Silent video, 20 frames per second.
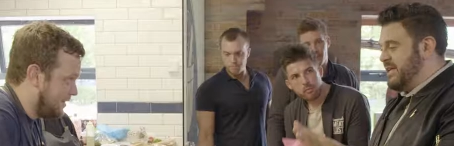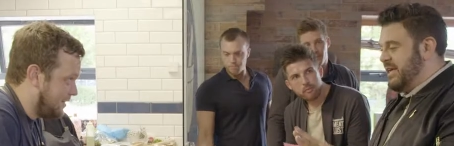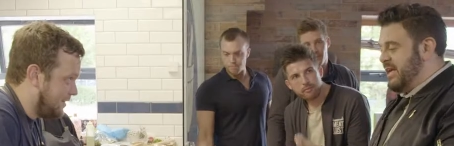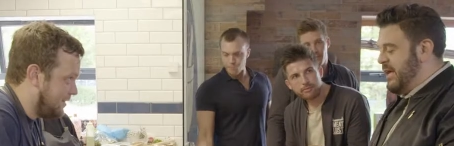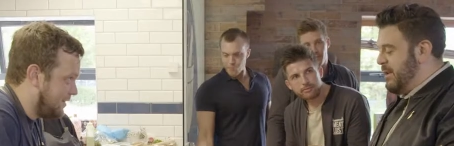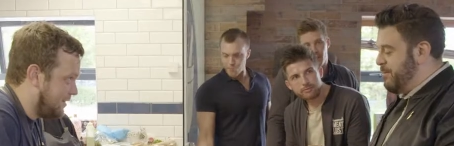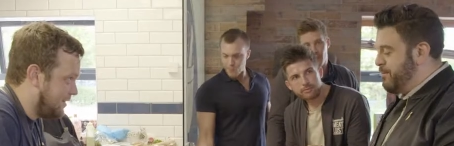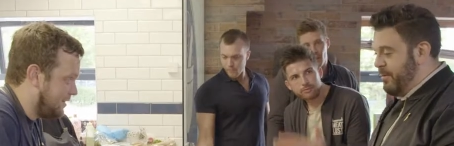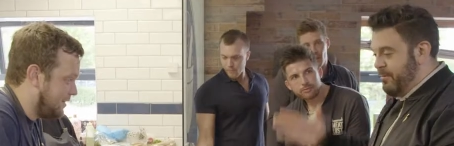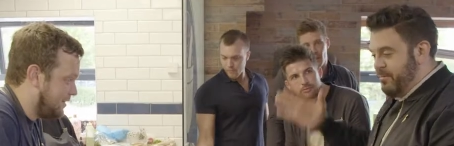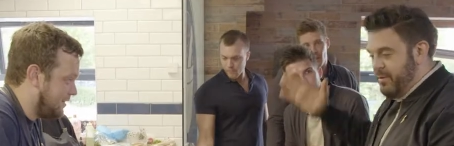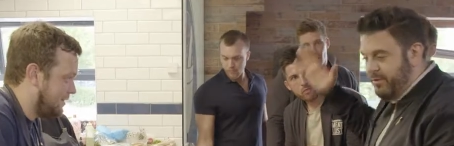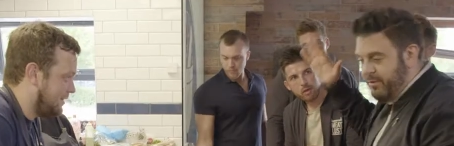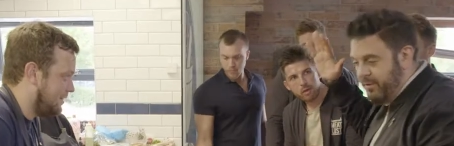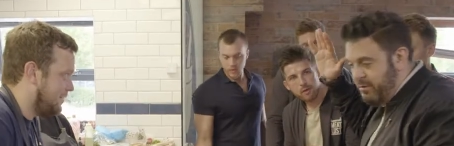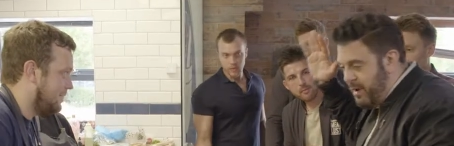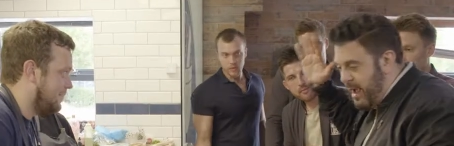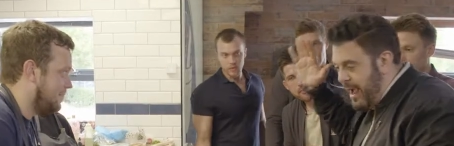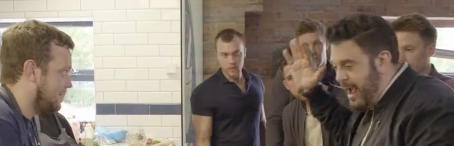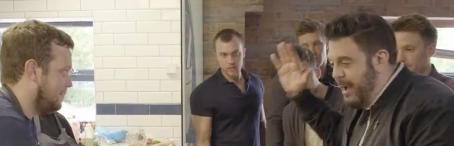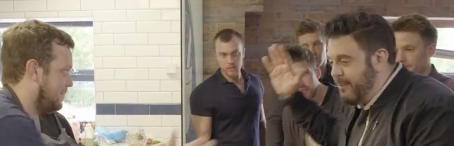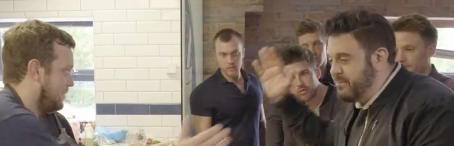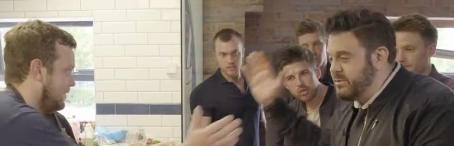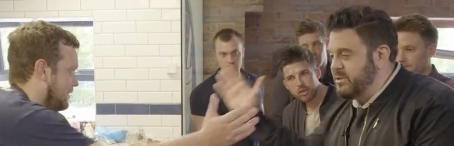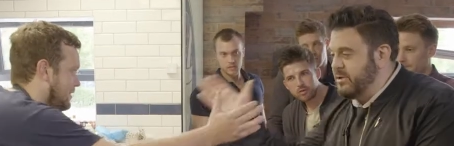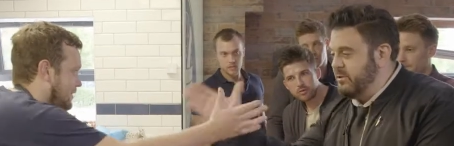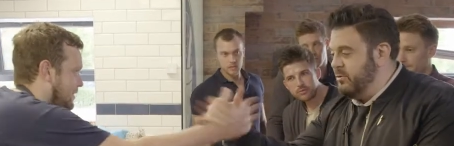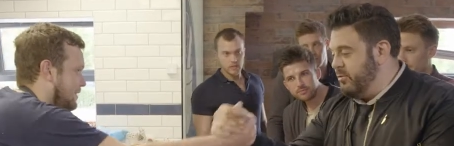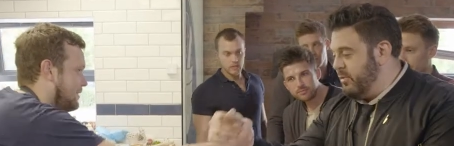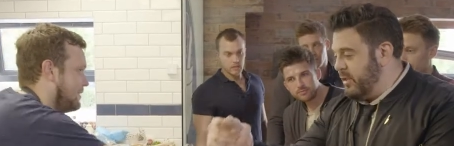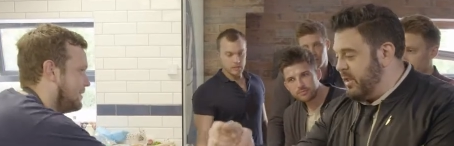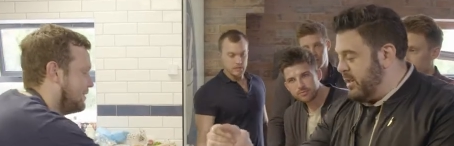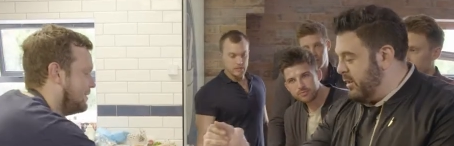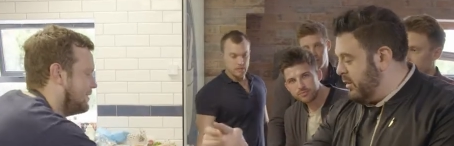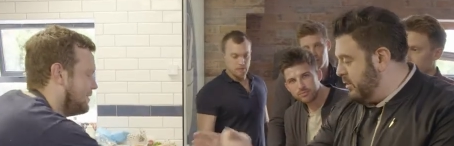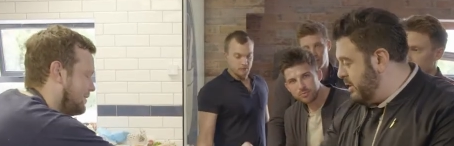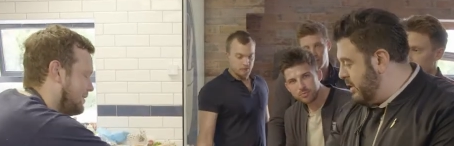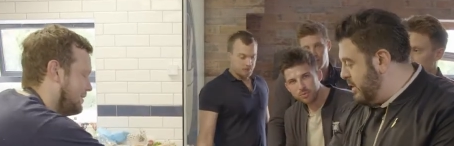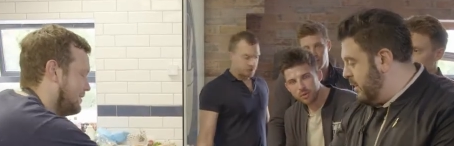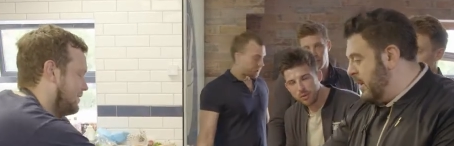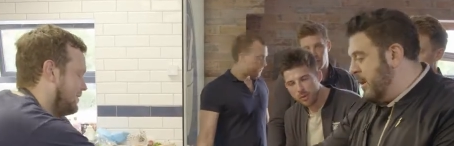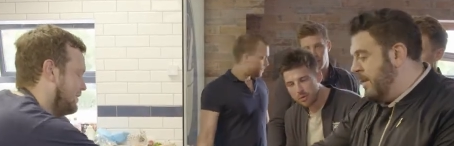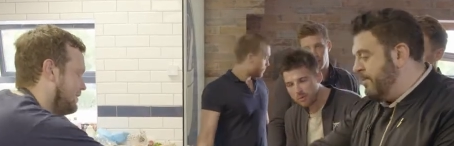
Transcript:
Speaker 1: to eat, but brother, you absolutely killed it.